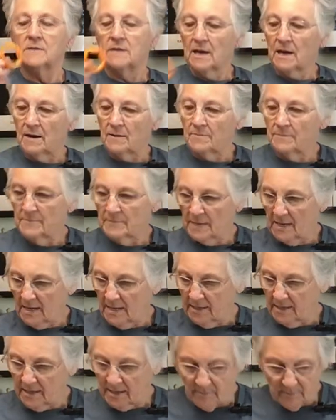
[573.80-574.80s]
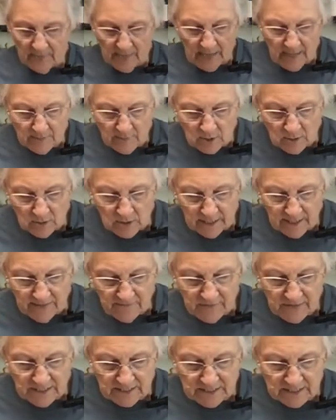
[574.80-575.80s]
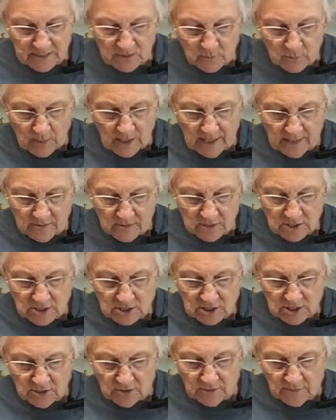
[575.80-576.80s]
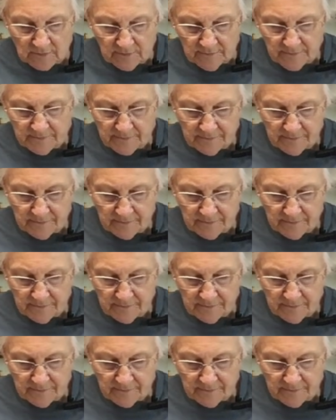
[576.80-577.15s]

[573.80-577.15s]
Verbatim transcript: Yeah, I am. I'm going to leave these in rounds too.